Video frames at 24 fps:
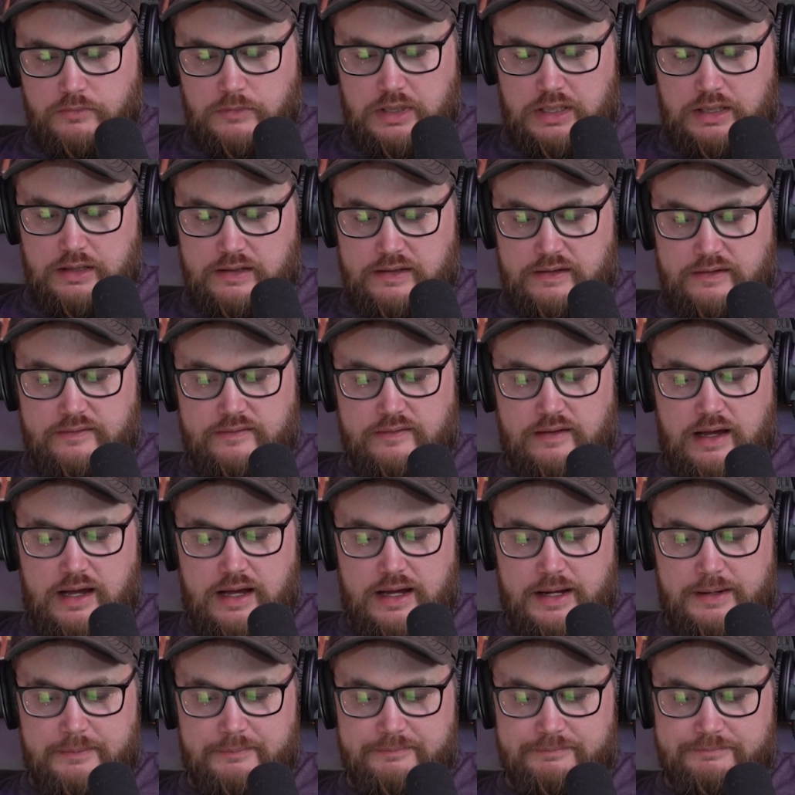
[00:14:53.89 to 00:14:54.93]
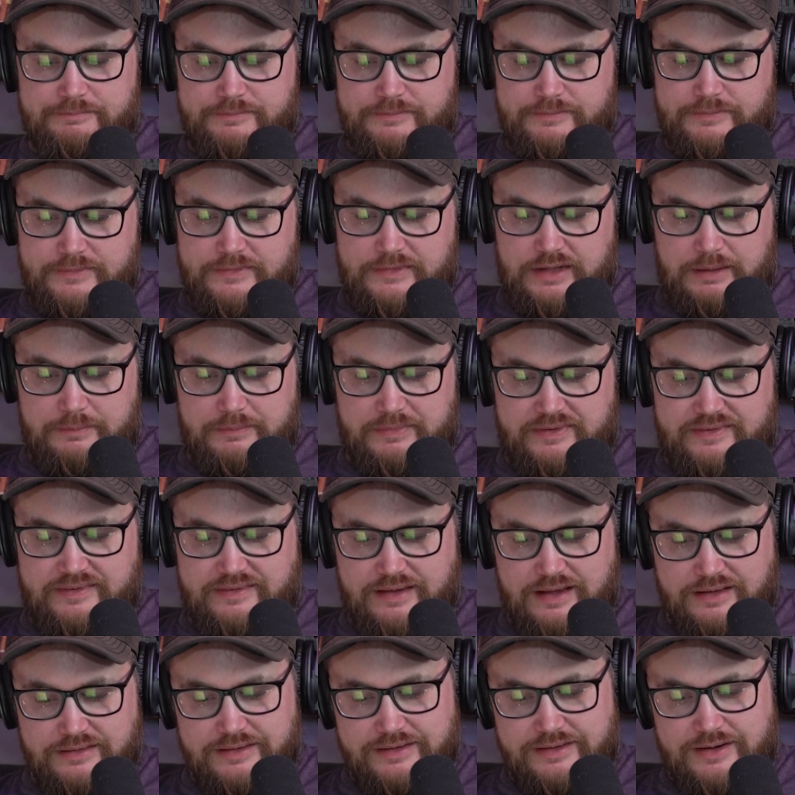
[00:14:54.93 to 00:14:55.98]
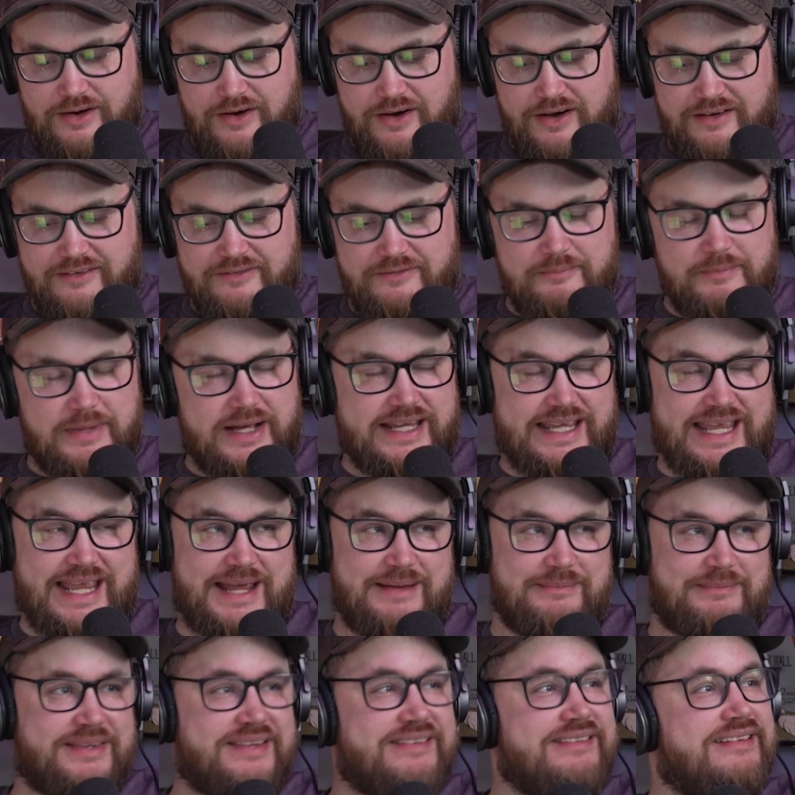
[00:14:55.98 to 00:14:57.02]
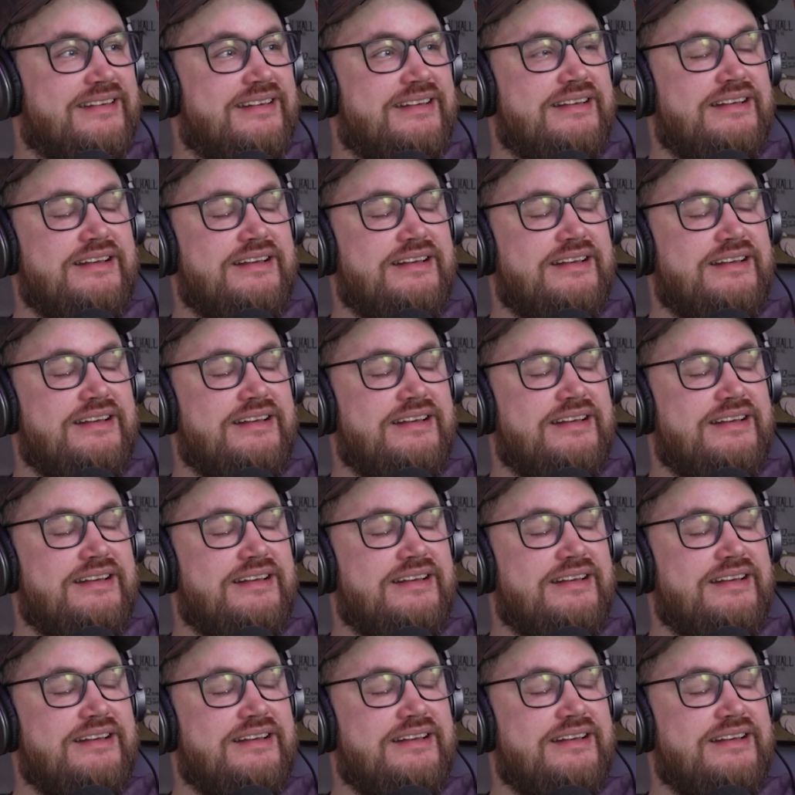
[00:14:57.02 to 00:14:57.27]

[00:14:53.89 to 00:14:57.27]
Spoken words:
is I'm I'm selling off my games.